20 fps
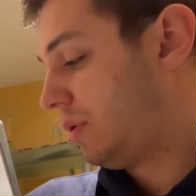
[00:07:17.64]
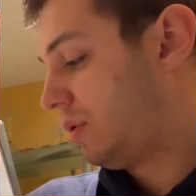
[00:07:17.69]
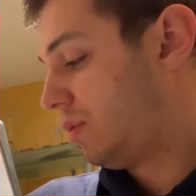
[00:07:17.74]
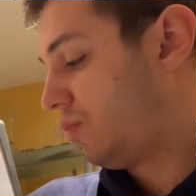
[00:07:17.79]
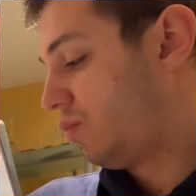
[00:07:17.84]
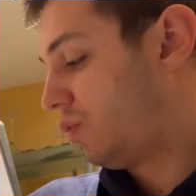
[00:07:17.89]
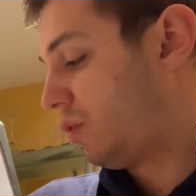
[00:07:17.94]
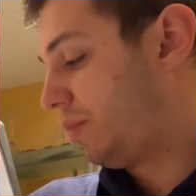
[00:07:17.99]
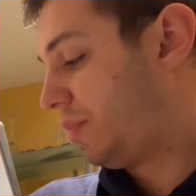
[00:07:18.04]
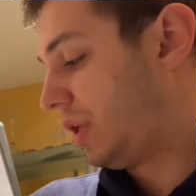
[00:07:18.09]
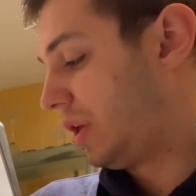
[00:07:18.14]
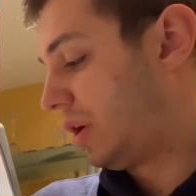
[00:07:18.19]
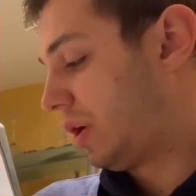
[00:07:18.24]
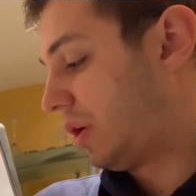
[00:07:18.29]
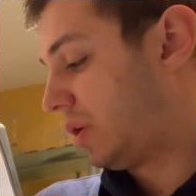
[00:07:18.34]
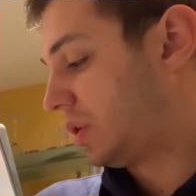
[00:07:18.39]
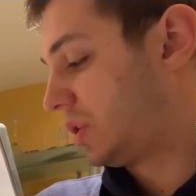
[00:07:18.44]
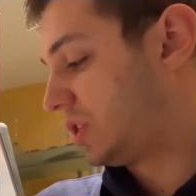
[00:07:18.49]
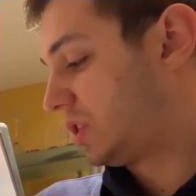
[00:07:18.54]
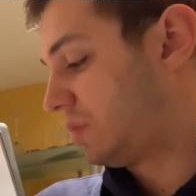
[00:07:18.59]
will be
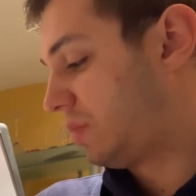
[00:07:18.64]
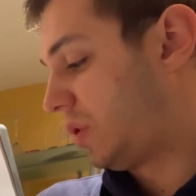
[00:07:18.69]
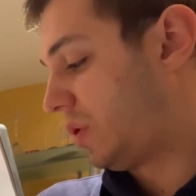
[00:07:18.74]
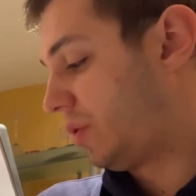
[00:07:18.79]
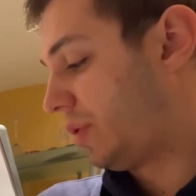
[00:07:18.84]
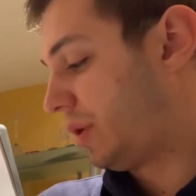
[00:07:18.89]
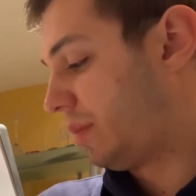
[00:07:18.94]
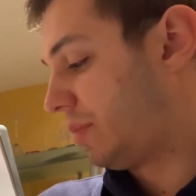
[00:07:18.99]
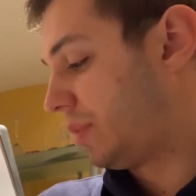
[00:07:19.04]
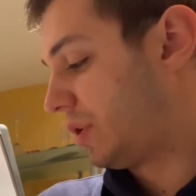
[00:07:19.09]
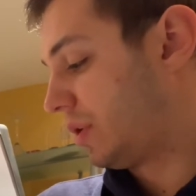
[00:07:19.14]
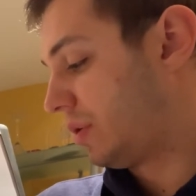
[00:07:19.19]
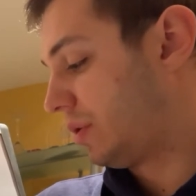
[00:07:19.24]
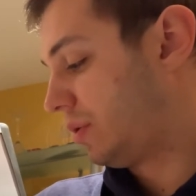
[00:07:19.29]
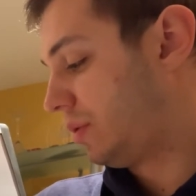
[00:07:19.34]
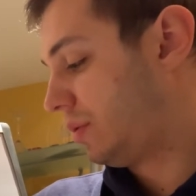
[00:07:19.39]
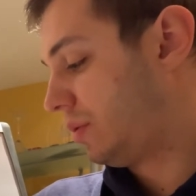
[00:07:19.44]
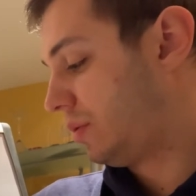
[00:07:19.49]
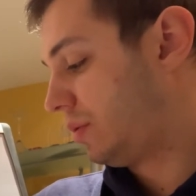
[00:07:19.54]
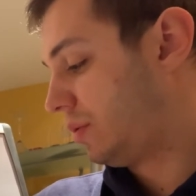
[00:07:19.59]
our small number.
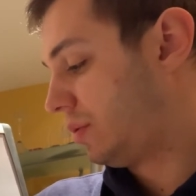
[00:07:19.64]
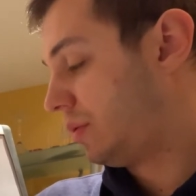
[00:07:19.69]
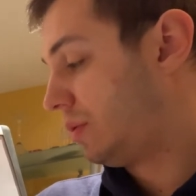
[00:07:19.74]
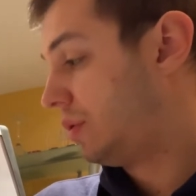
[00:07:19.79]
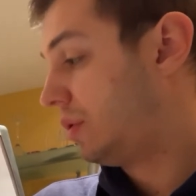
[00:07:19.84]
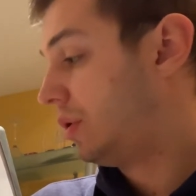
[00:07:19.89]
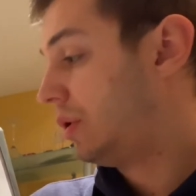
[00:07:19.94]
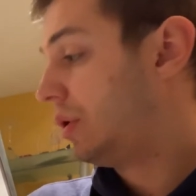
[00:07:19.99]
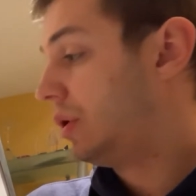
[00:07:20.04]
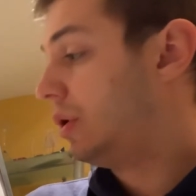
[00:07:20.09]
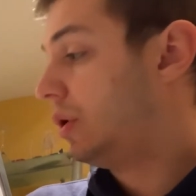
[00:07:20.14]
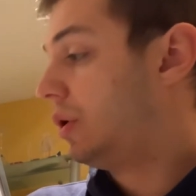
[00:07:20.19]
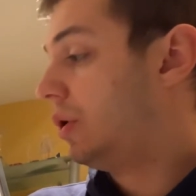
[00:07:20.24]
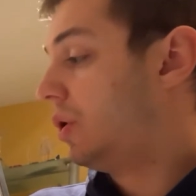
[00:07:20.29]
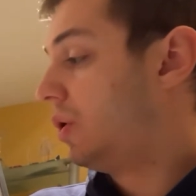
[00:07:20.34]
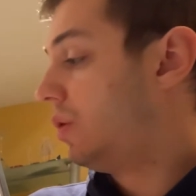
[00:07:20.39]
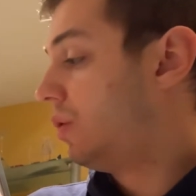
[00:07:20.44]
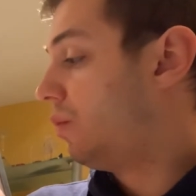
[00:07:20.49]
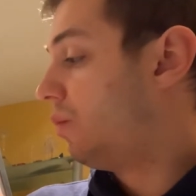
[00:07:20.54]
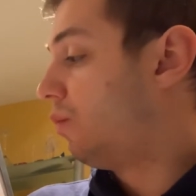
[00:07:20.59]

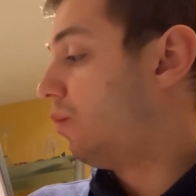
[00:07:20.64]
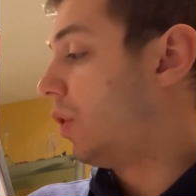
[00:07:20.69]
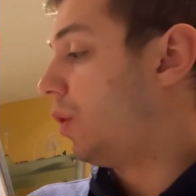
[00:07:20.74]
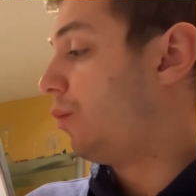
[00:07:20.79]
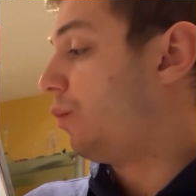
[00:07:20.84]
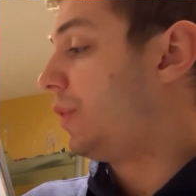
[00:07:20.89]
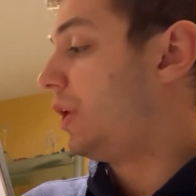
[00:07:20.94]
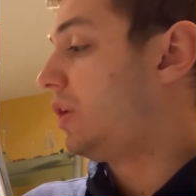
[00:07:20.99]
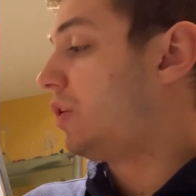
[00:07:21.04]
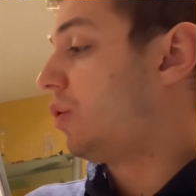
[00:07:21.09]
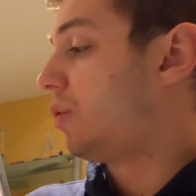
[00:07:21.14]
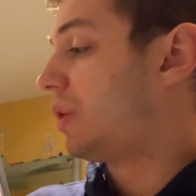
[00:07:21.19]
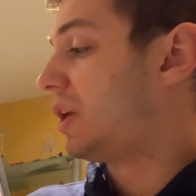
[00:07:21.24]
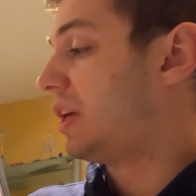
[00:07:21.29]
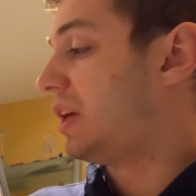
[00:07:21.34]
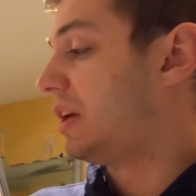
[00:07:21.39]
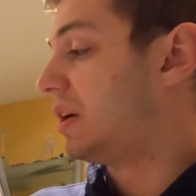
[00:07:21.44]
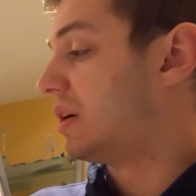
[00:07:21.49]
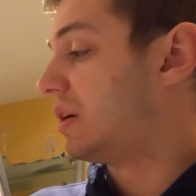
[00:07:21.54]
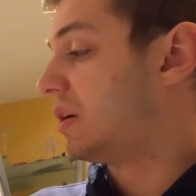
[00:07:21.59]
What we know
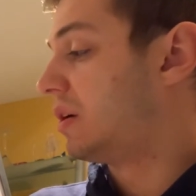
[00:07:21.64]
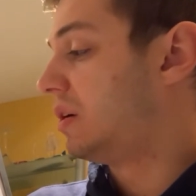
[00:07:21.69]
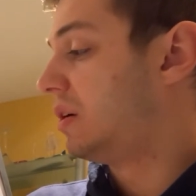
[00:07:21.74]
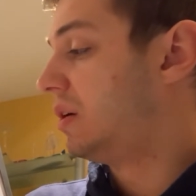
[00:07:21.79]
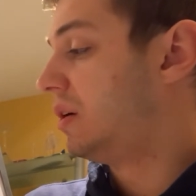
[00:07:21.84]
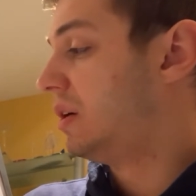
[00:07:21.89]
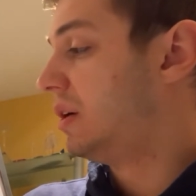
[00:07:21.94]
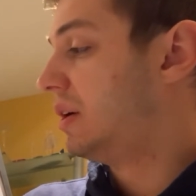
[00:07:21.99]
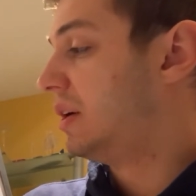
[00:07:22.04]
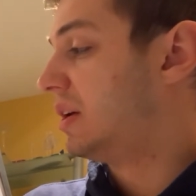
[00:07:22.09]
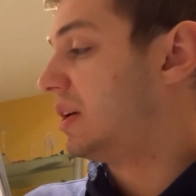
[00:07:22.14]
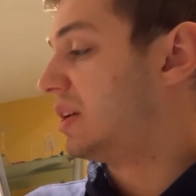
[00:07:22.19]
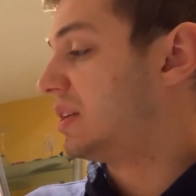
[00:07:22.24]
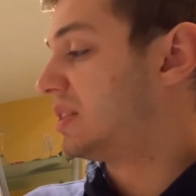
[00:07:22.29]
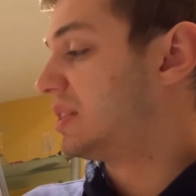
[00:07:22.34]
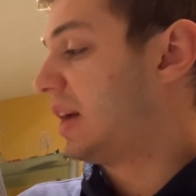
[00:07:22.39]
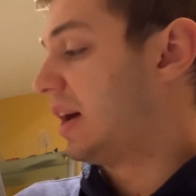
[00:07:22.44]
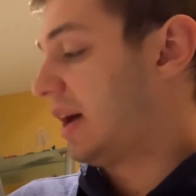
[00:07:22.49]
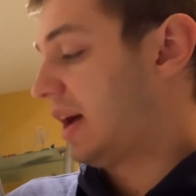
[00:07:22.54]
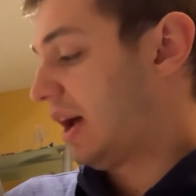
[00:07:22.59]
here is
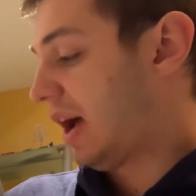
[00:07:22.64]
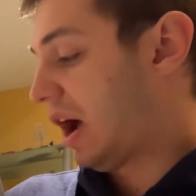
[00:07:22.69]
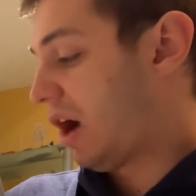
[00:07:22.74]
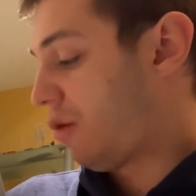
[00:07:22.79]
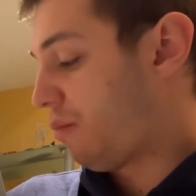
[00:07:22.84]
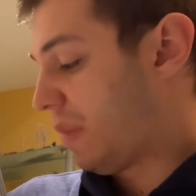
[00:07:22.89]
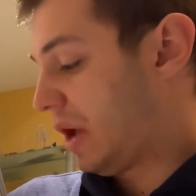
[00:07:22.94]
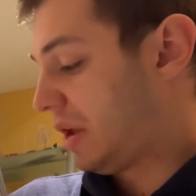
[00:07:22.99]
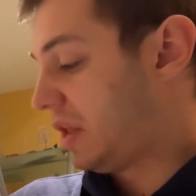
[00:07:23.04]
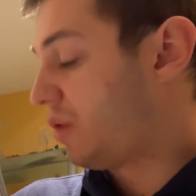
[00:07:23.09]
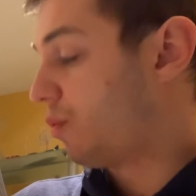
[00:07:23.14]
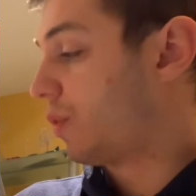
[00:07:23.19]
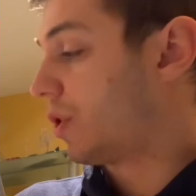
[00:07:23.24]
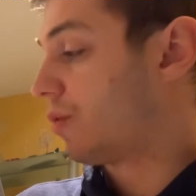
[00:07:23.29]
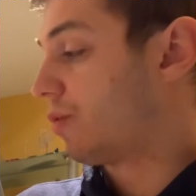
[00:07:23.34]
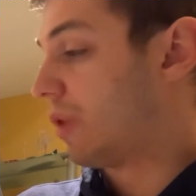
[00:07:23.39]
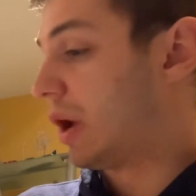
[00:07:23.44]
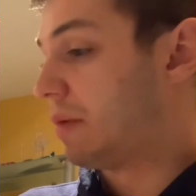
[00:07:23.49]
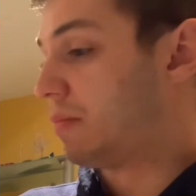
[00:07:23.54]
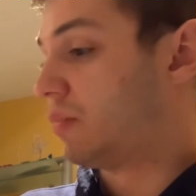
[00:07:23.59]
that how many were
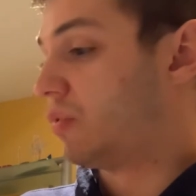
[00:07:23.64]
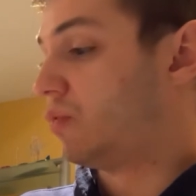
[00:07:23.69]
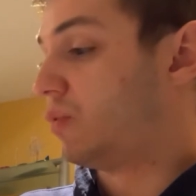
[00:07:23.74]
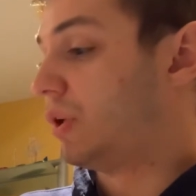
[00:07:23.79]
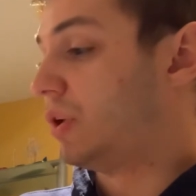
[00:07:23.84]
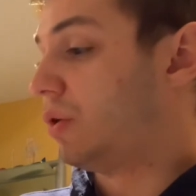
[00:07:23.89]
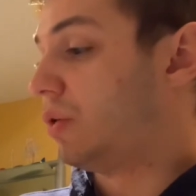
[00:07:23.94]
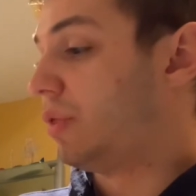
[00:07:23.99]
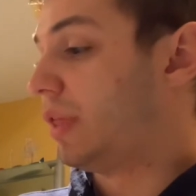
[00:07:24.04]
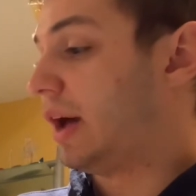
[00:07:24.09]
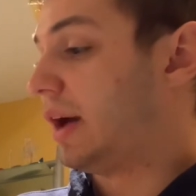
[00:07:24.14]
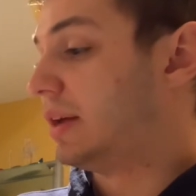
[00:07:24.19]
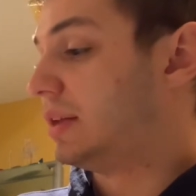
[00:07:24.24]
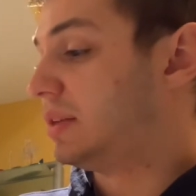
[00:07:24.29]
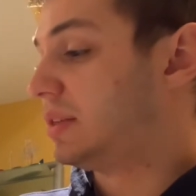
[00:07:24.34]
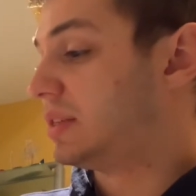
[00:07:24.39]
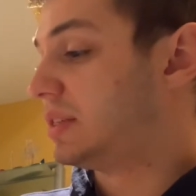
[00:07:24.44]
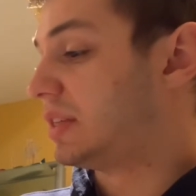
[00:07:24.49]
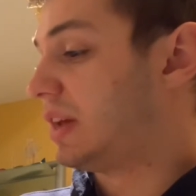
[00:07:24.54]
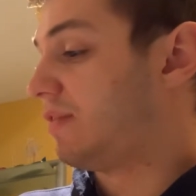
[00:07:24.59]
ripe. We know
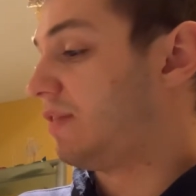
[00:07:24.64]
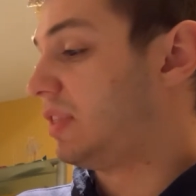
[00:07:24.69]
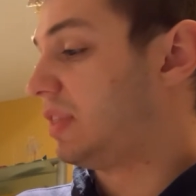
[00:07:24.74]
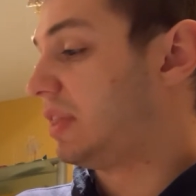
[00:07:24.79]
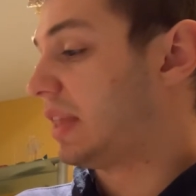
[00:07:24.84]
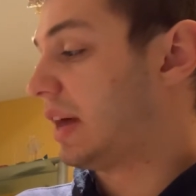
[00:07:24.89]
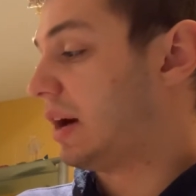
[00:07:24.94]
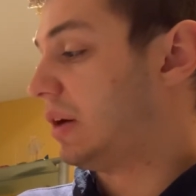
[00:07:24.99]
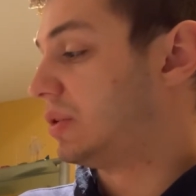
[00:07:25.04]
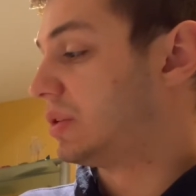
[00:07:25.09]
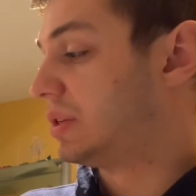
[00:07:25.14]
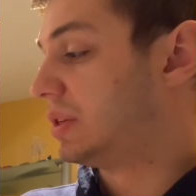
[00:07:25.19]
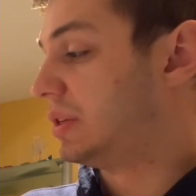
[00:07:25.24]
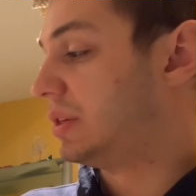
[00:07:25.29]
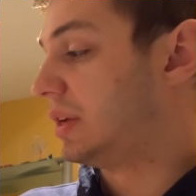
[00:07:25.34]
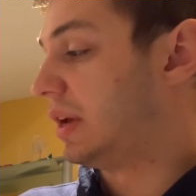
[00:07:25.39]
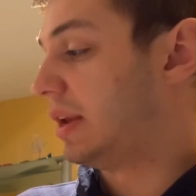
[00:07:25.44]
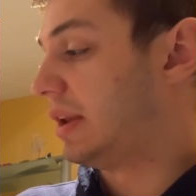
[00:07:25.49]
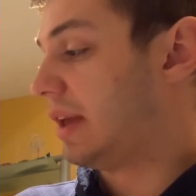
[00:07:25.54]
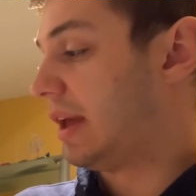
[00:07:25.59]
that
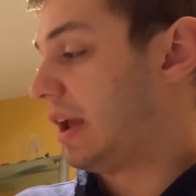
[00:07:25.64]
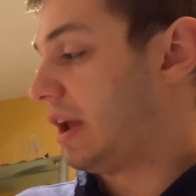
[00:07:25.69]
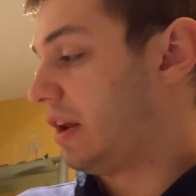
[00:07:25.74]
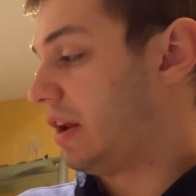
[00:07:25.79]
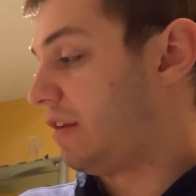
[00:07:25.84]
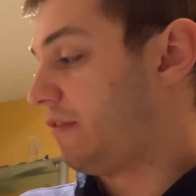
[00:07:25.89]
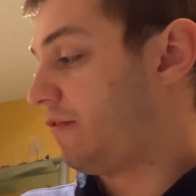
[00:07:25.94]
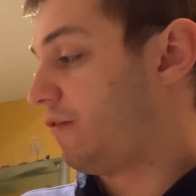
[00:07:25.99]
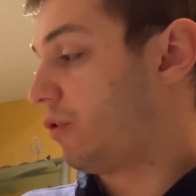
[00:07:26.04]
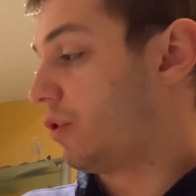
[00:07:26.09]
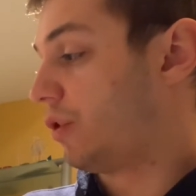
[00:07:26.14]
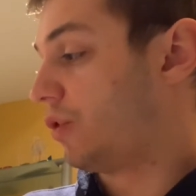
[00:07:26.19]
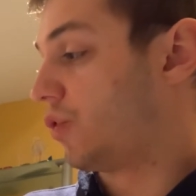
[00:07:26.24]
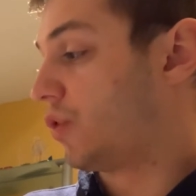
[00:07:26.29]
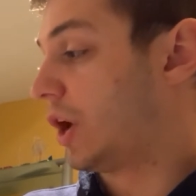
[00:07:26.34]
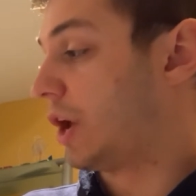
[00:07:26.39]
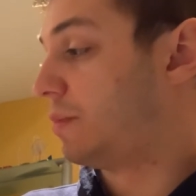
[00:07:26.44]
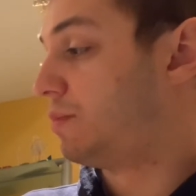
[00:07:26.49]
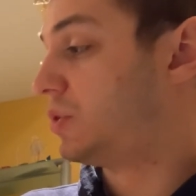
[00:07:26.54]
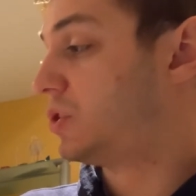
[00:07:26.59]
7,084
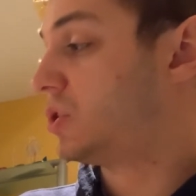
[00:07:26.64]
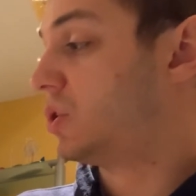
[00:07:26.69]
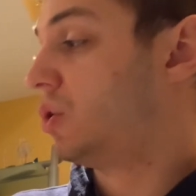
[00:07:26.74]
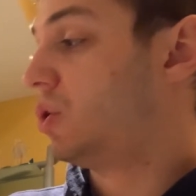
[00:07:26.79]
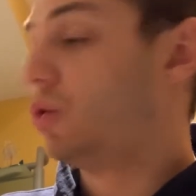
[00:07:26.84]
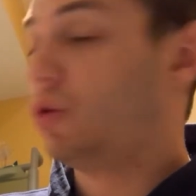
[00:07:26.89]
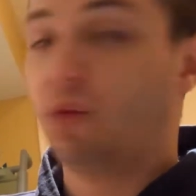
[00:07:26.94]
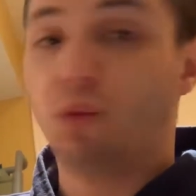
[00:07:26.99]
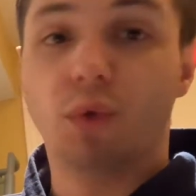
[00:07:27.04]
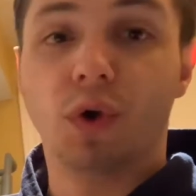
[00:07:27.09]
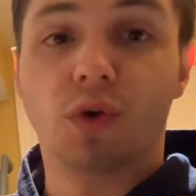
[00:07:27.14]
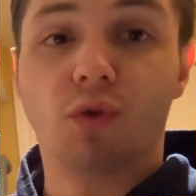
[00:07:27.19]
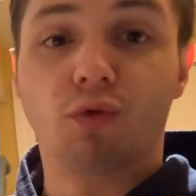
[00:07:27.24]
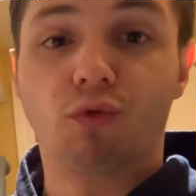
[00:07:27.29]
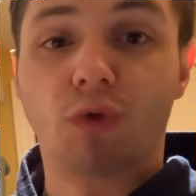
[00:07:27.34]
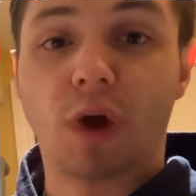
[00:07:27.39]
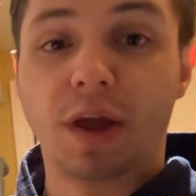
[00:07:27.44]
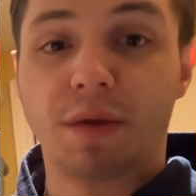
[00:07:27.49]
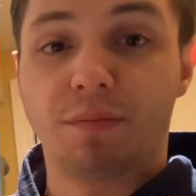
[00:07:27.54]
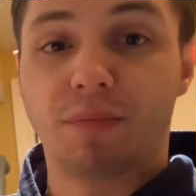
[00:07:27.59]
grapes were
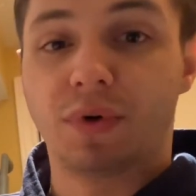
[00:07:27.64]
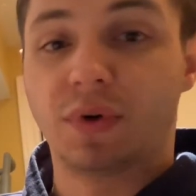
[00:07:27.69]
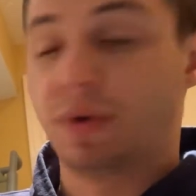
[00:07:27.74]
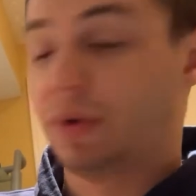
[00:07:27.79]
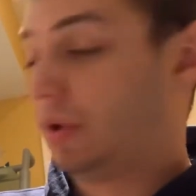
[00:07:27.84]
ripe.